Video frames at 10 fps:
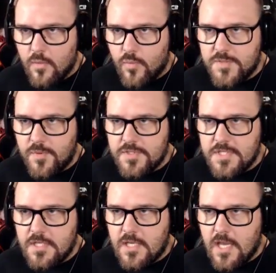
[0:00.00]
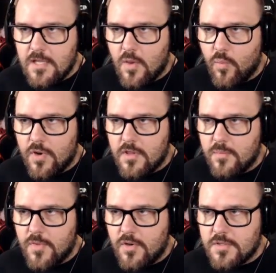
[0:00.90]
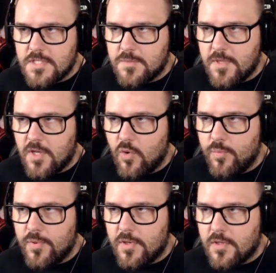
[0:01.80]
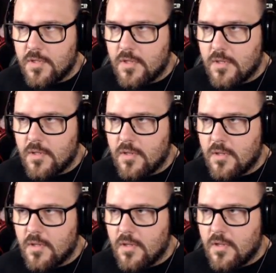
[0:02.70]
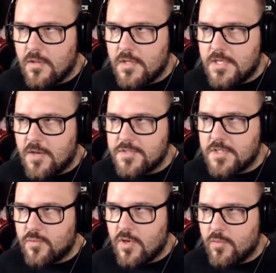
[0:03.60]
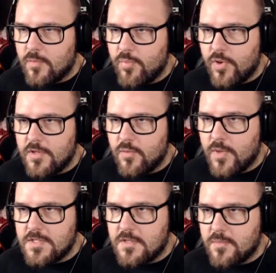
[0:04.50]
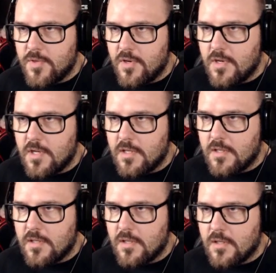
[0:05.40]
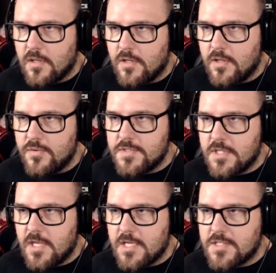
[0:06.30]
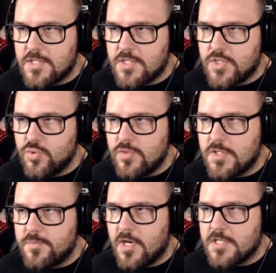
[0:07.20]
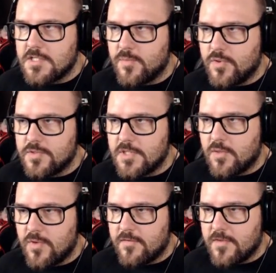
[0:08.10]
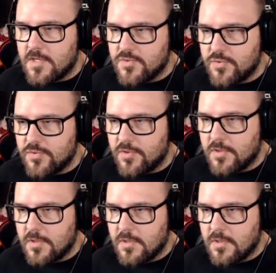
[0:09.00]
Whispers indicate that one of the mirrors has been opened. The dowsing rod will point the way to the mirror and close it as soon as possible to get rid of an intruder.